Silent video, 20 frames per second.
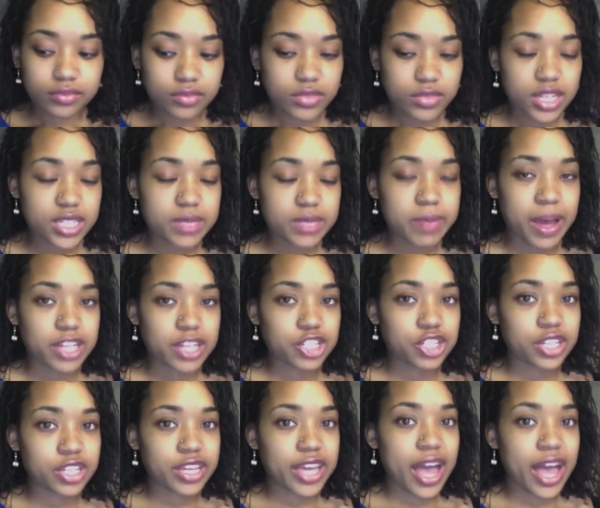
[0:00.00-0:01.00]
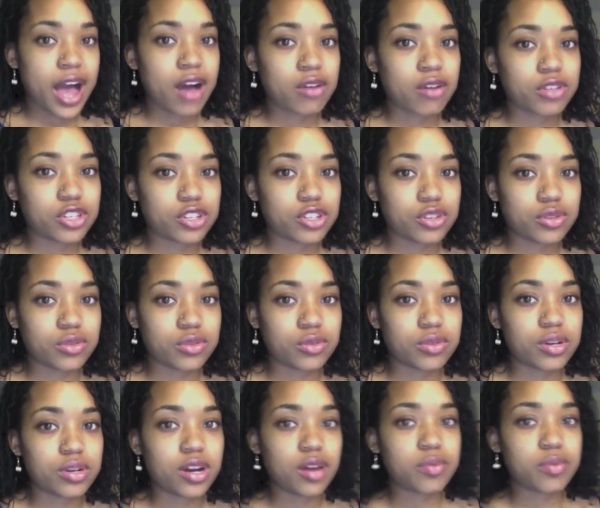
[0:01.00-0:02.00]
Especially how you
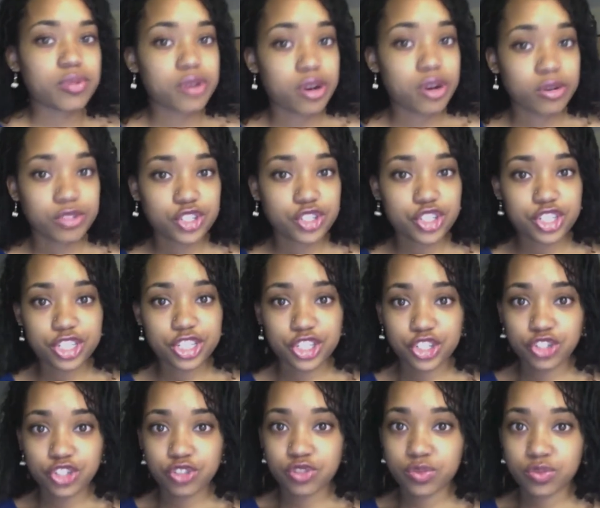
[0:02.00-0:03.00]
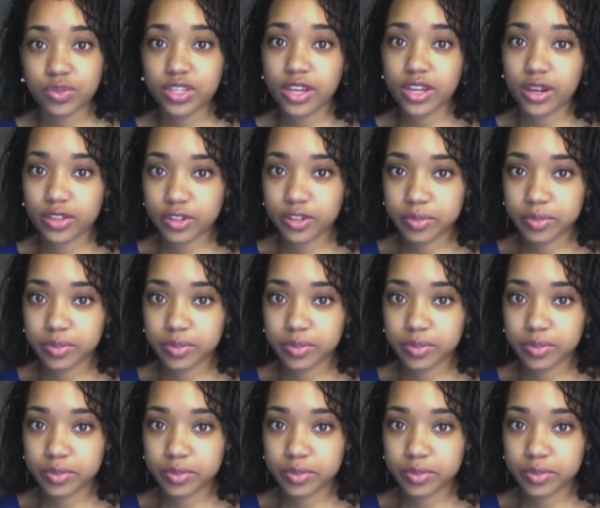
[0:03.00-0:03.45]
approach issues with other